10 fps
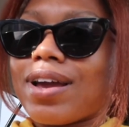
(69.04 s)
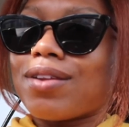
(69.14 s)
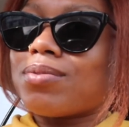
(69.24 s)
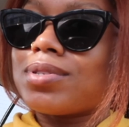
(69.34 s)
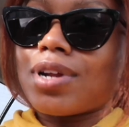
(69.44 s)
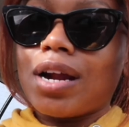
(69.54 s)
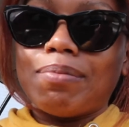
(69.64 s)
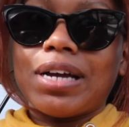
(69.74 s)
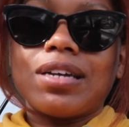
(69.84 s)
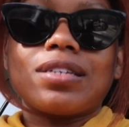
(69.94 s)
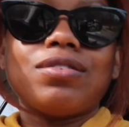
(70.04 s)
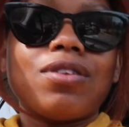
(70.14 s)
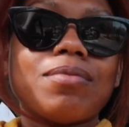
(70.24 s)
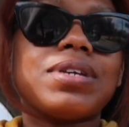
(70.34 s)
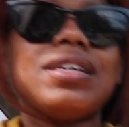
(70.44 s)
ain't got no Starbucks. You know
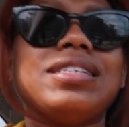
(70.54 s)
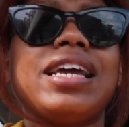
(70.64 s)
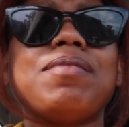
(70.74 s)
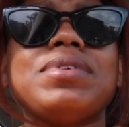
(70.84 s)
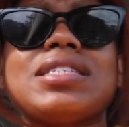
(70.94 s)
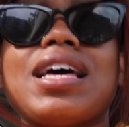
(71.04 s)
what I'm saying? Damn, this